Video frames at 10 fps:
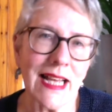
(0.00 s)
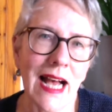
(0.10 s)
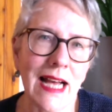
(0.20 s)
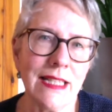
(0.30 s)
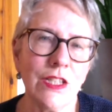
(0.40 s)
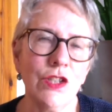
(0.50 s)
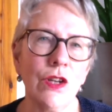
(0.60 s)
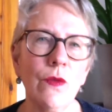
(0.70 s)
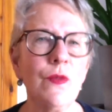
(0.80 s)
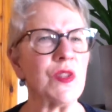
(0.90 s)
And you
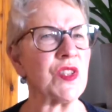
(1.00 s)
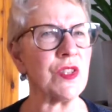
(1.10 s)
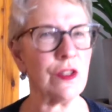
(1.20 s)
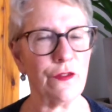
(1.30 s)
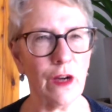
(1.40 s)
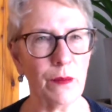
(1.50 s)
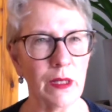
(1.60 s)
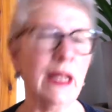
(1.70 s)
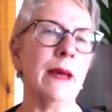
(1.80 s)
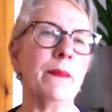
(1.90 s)
know, the stiff upper
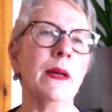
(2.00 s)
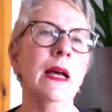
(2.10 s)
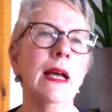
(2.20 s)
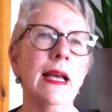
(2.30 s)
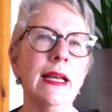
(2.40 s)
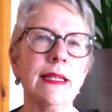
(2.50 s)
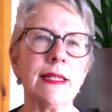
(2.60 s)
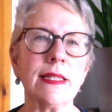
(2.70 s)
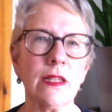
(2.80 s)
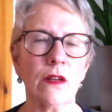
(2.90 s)
lip is
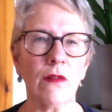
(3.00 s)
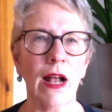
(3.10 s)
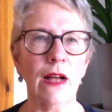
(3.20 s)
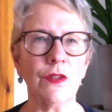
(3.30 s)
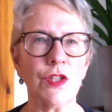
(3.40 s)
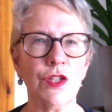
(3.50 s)
still around.